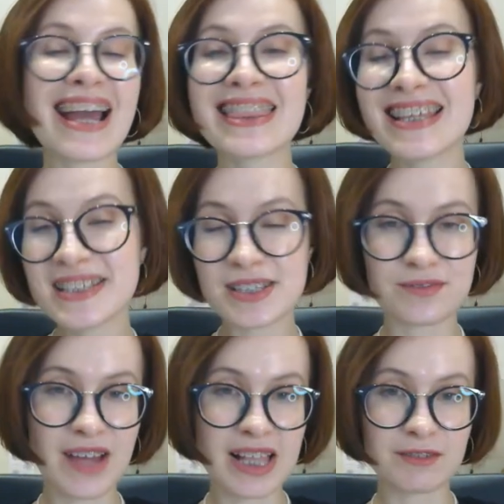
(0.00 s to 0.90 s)
Hi, this is
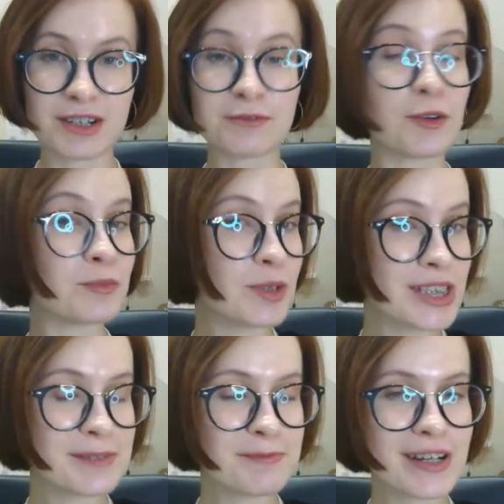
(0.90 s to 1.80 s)
Valerie from
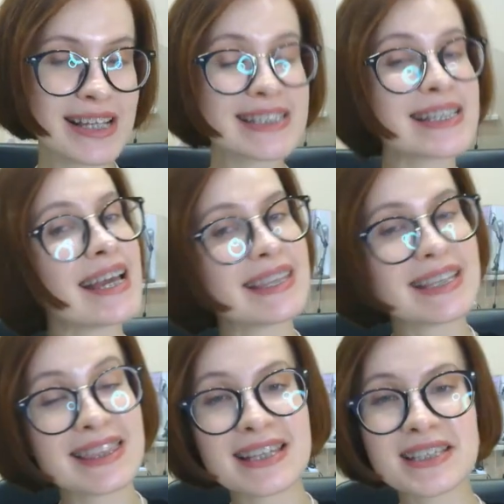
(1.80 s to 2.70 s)
MotoPress, and
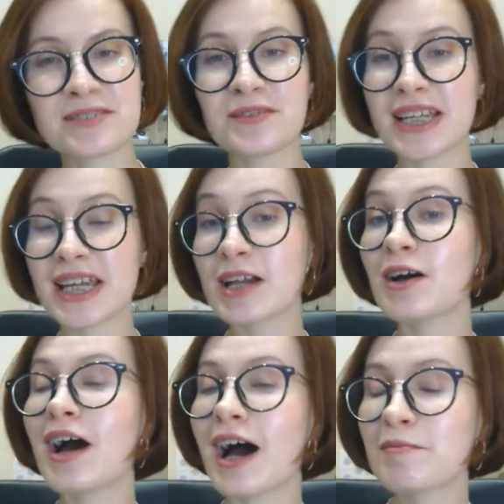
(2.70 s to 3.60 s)
in this video
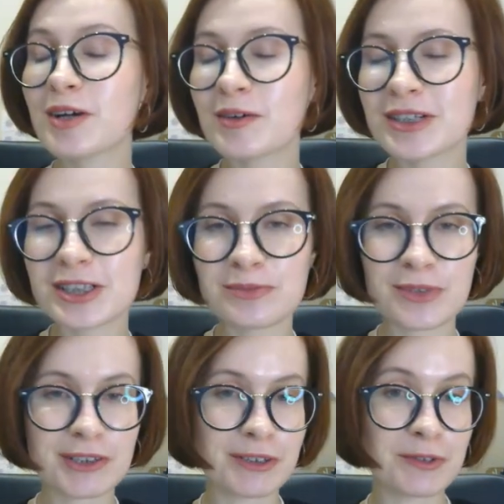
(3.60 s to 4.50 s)
I'm going to
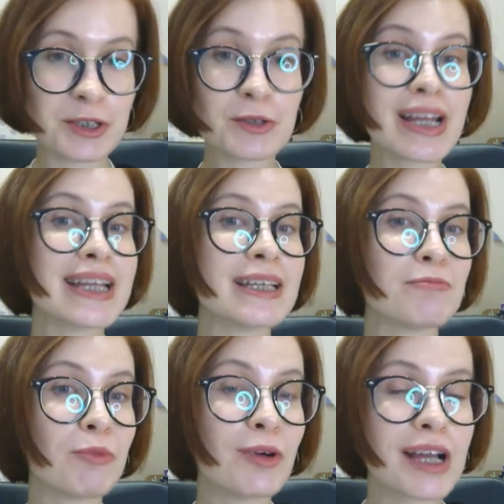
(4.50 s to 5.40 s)
be reviewing
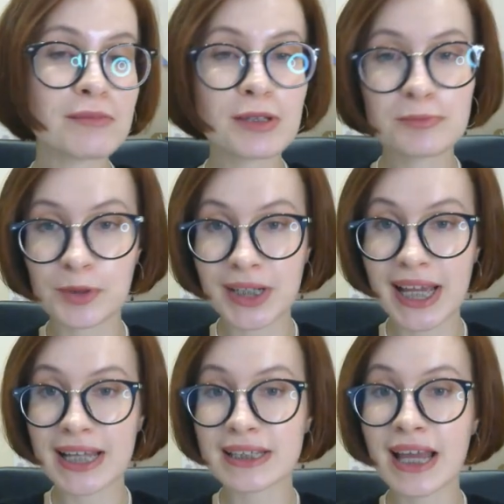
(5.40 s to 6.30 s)
appointment
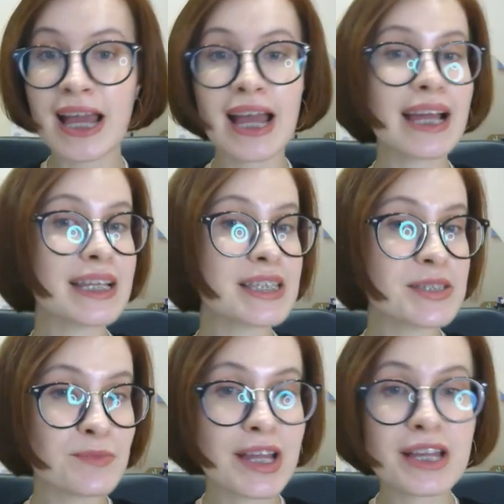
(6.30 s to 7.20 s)
booking and
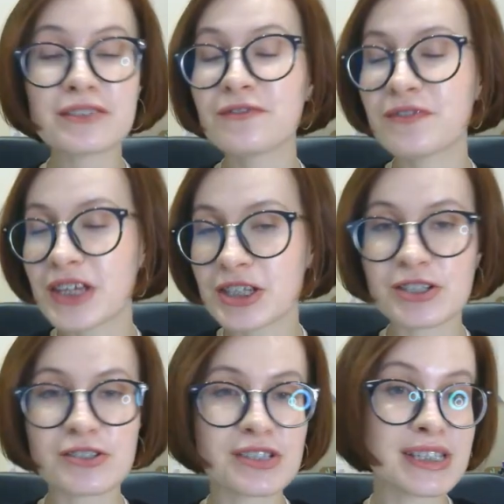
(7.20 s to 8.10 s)
its main
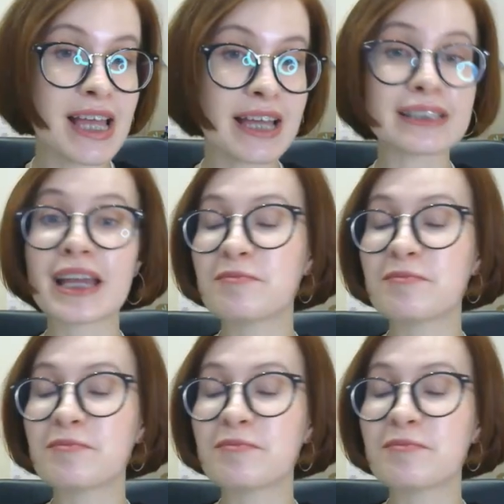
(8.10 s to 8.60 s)
features and